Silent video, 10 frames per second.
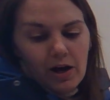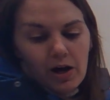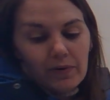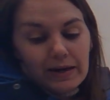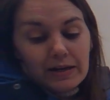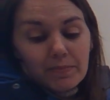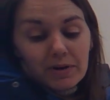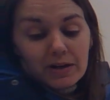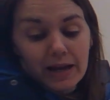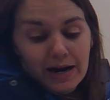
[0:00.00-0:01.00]
All right, number
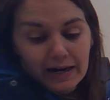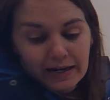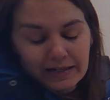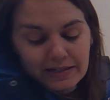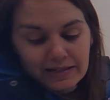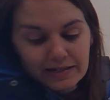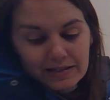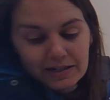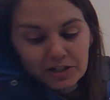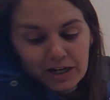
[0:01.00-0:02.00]
9 says
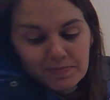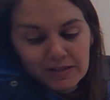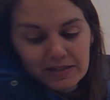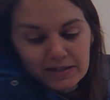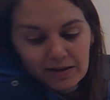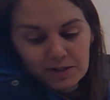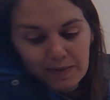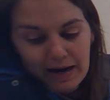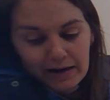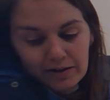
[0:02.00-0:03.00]
the shapes in Sarah's
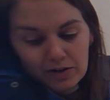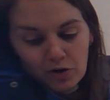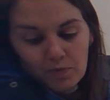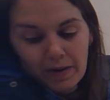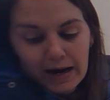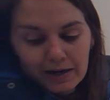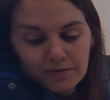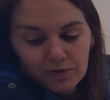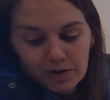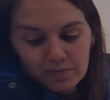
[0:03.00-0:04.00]
pattern go back
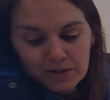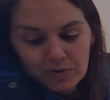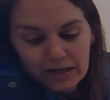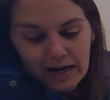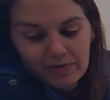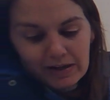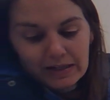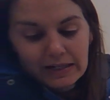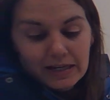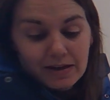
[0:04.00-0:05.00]
and forth between having an
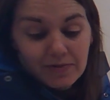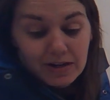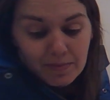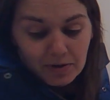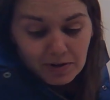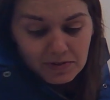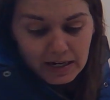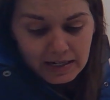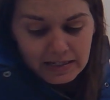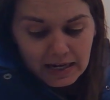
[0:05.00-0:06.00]
even number of
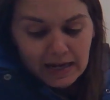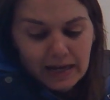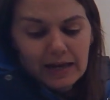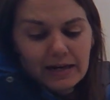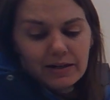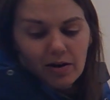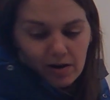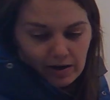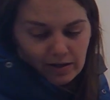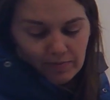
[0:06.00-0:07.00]
sides and an
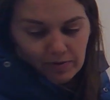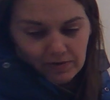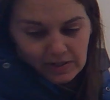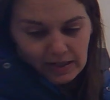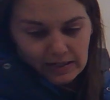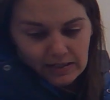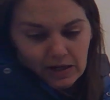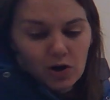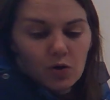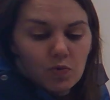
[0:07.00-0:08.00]
odd number of sides.
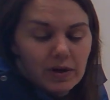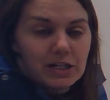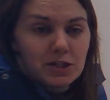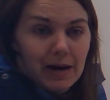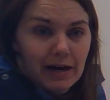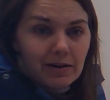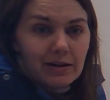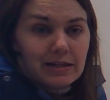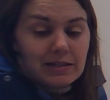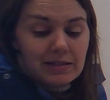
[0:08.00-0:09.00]
Which
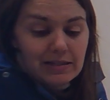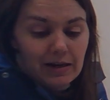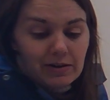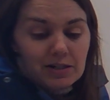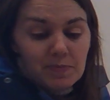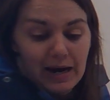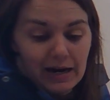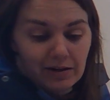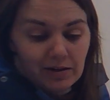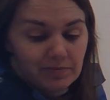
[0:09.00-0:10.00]
pattern is Sarah's
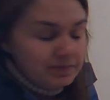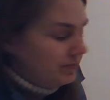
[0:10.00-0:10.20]
pattern?